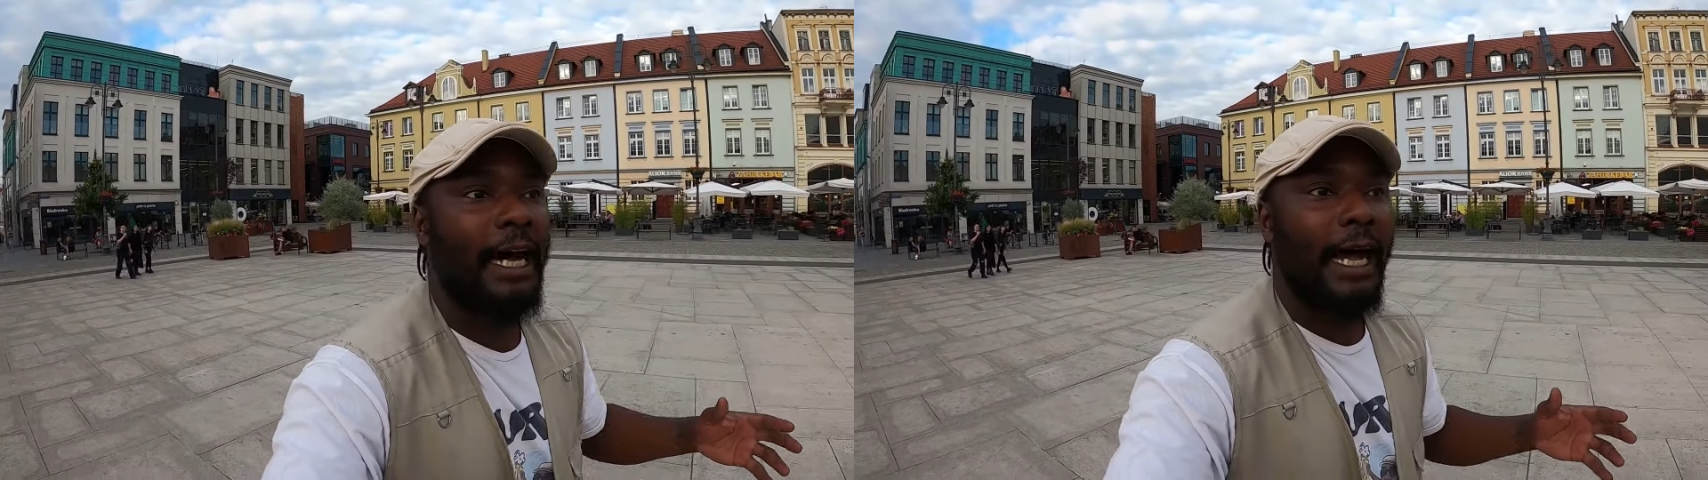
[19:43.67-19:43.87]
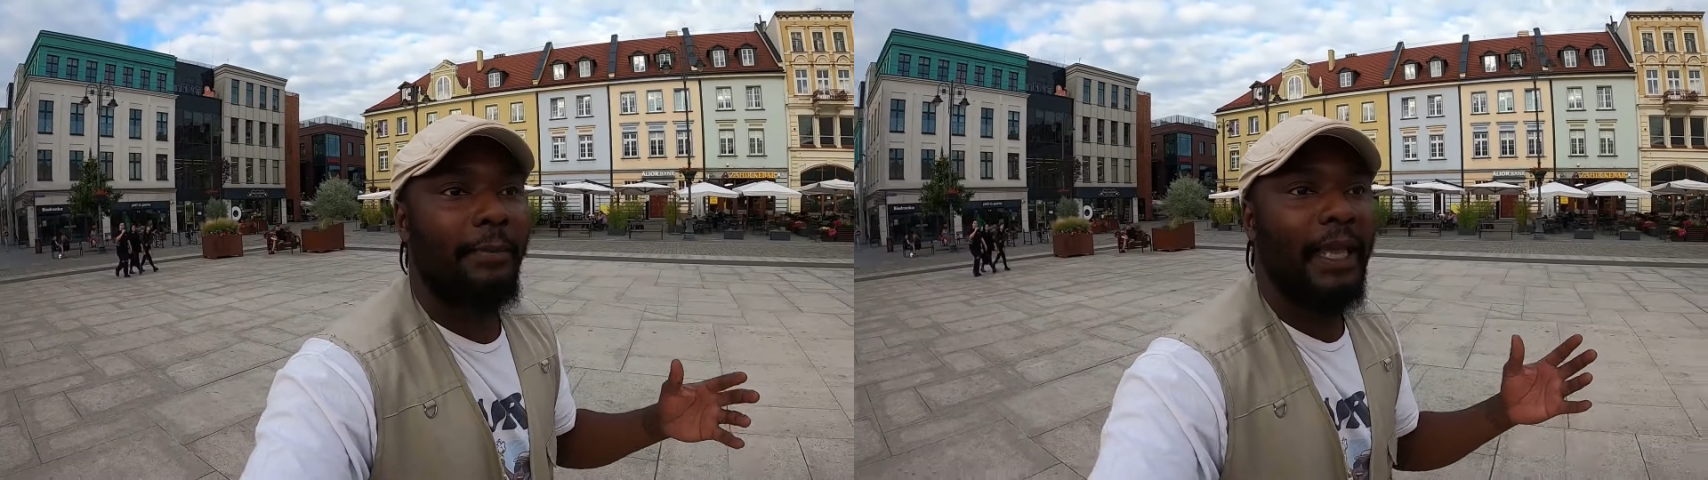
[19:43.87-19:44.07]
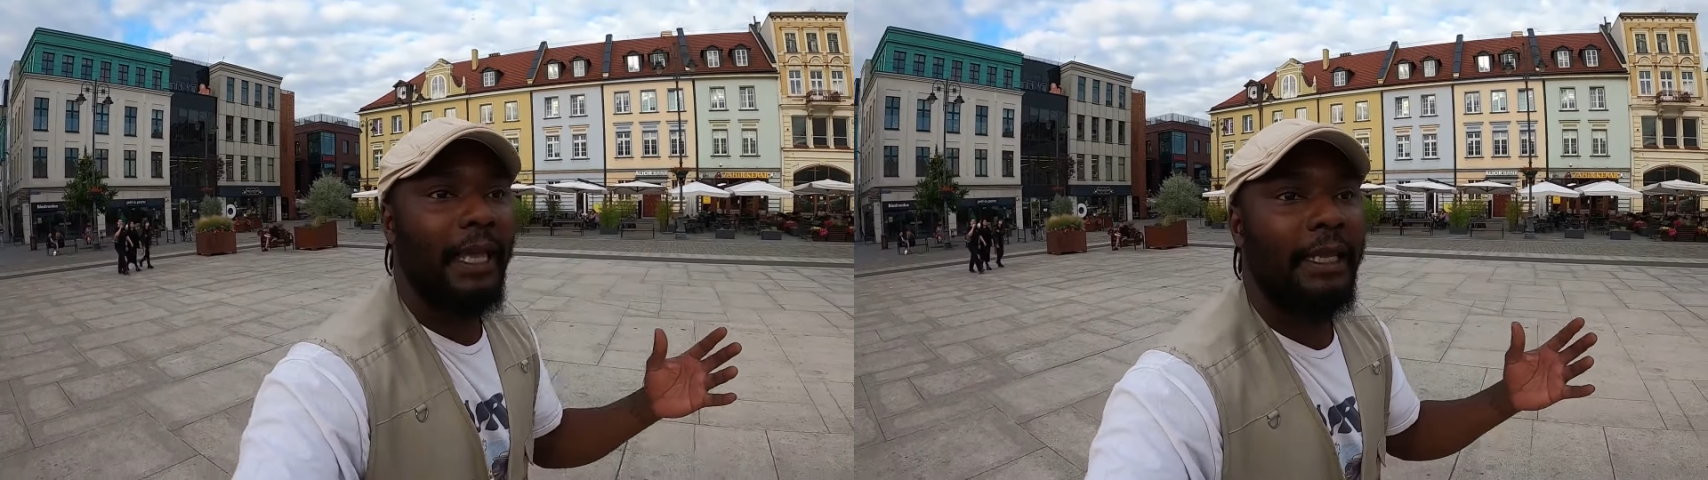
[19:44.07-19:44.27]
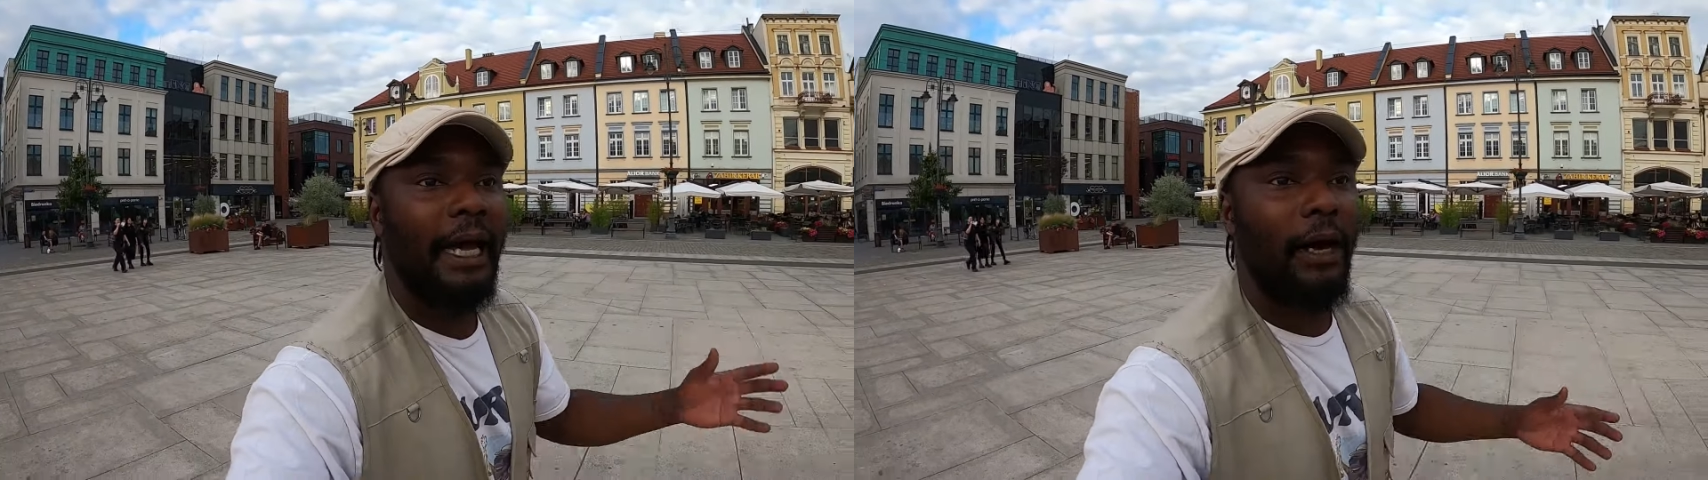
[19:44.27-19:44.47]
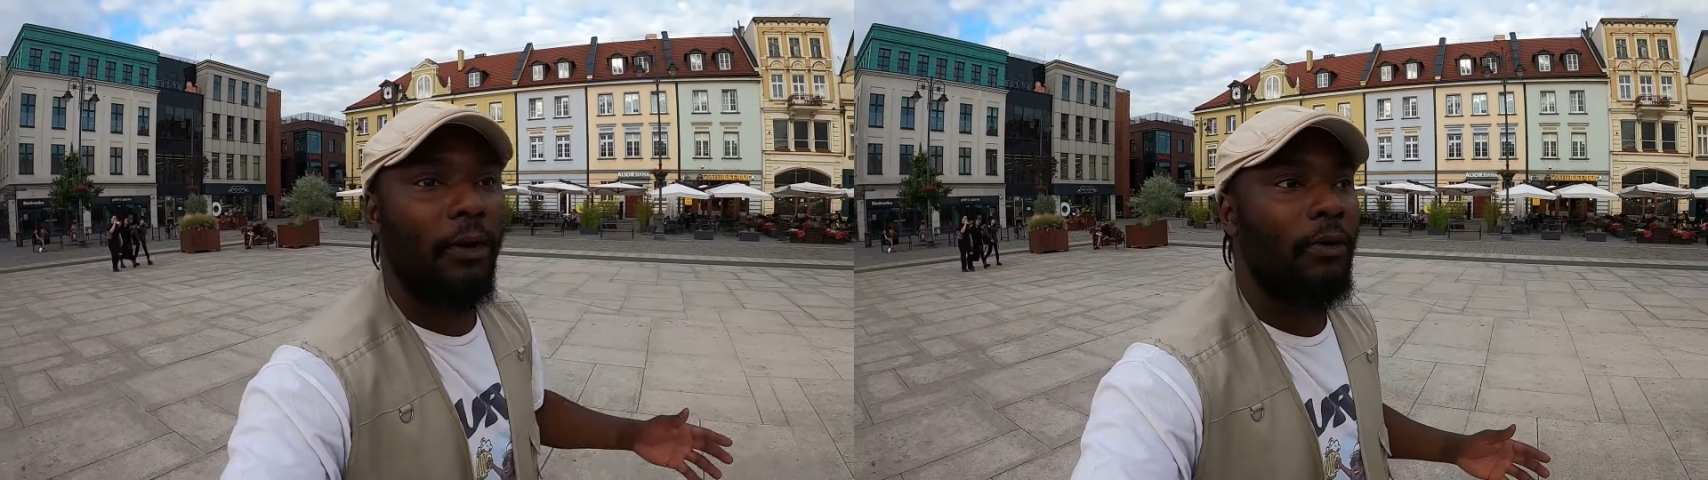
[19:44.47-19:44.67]
that I am here
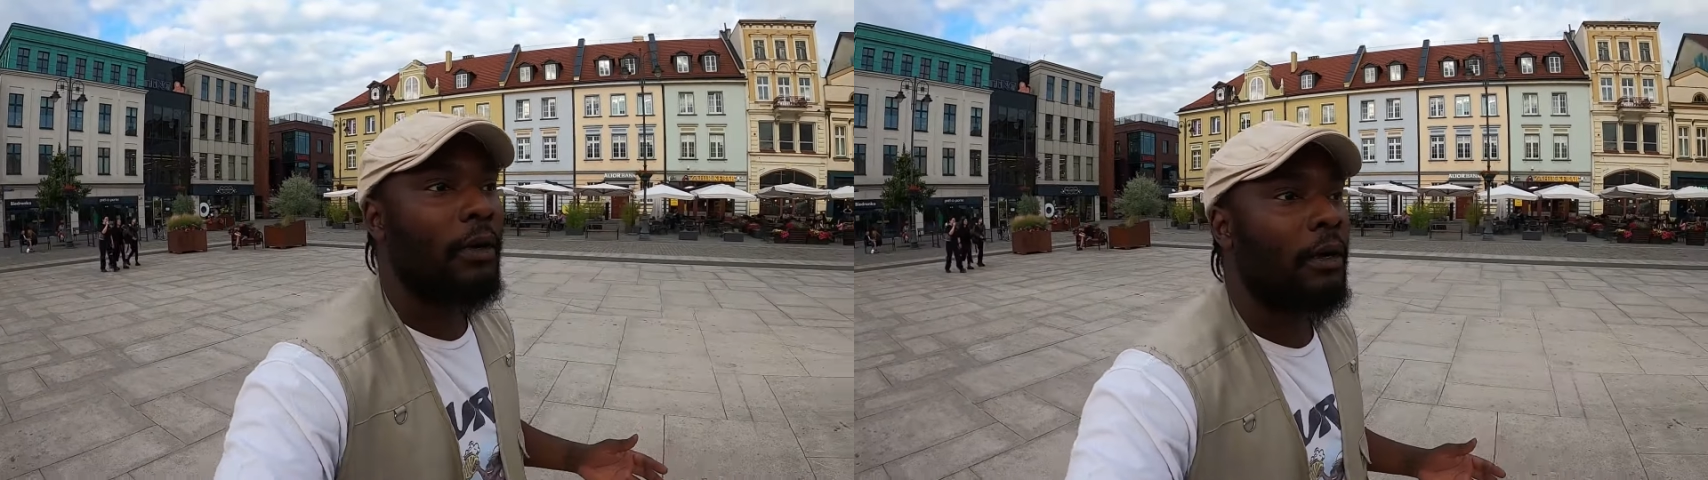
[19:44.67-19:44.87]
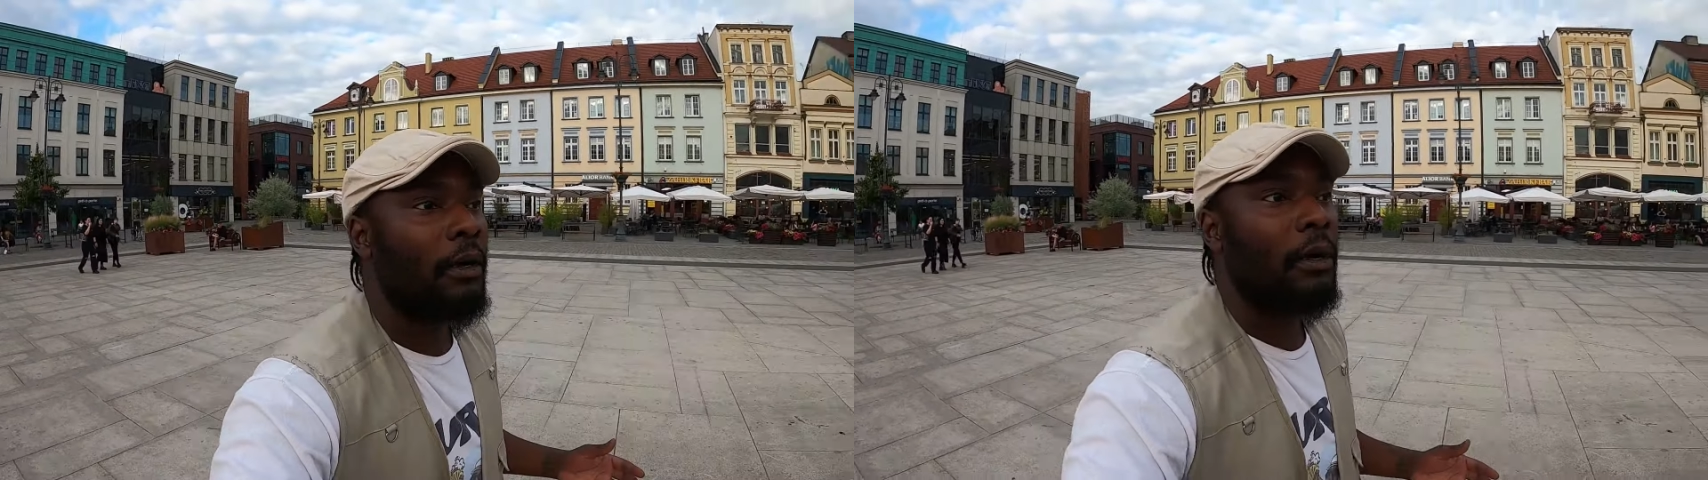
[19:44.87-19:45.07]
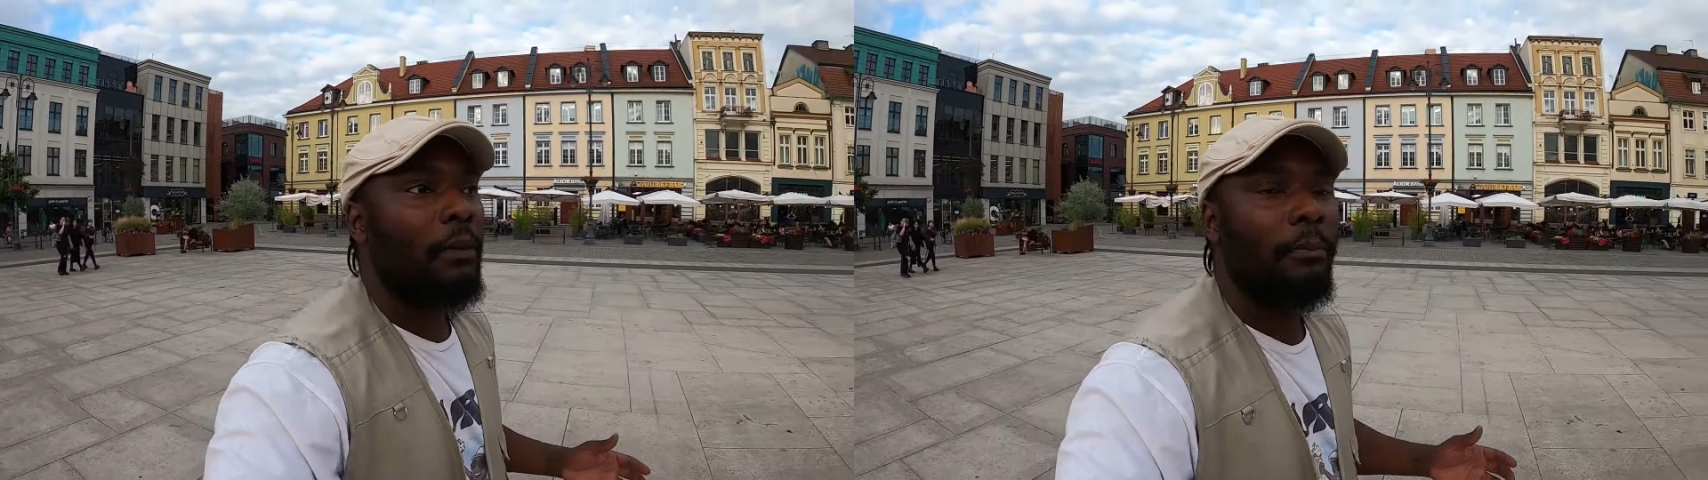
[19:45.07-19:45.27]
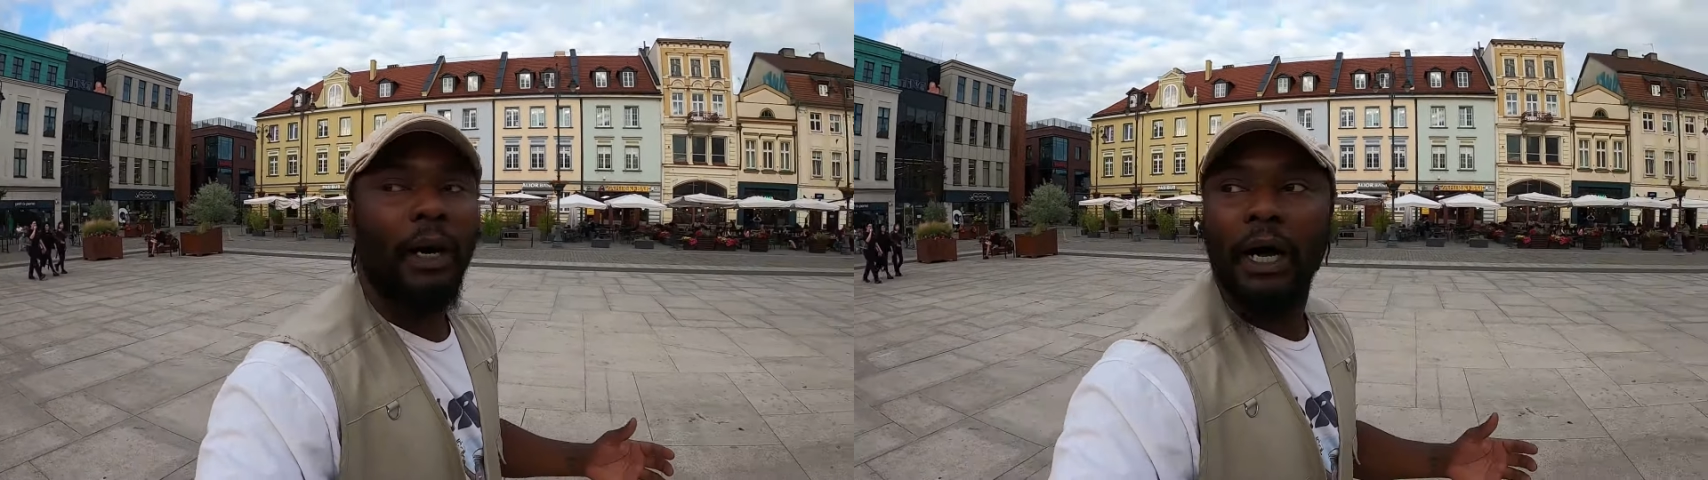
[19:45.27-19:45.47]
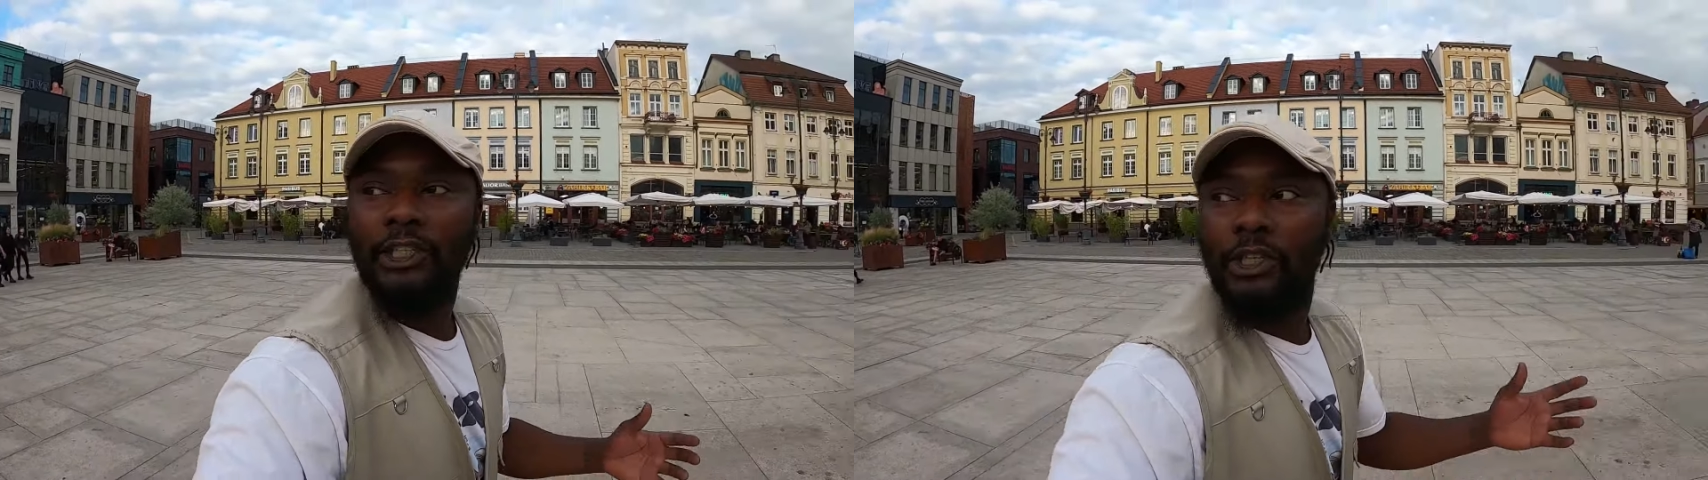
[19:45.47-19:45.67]
now,
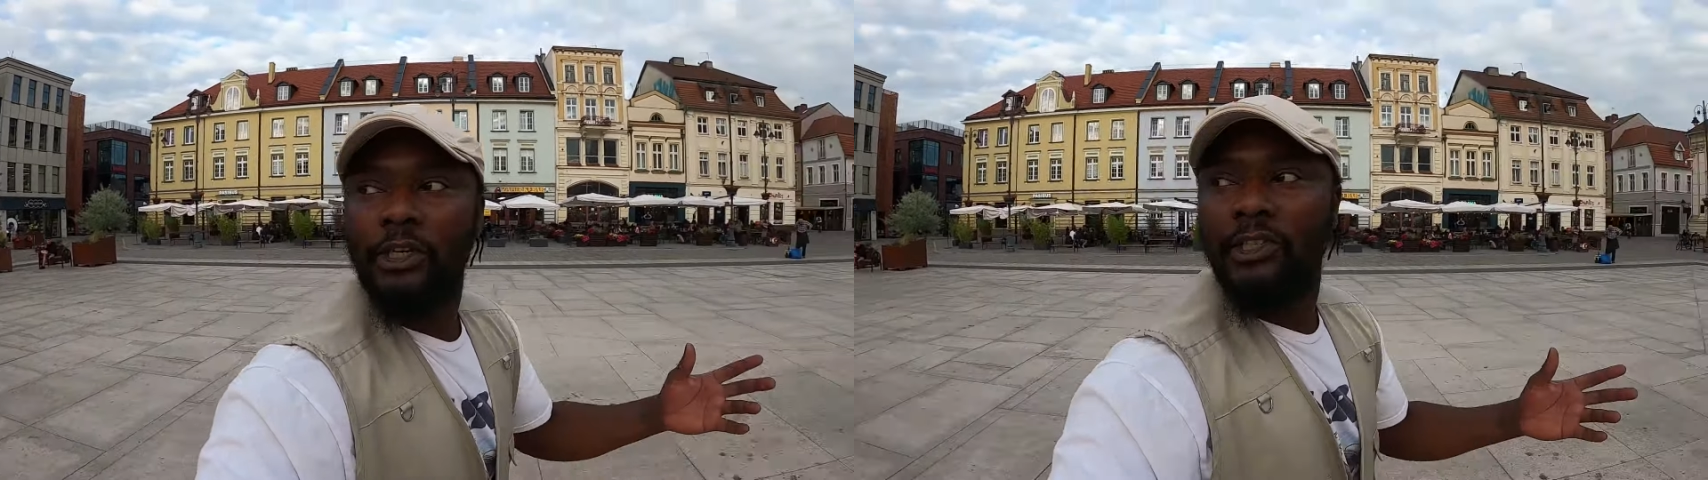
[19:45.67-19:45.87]
but as you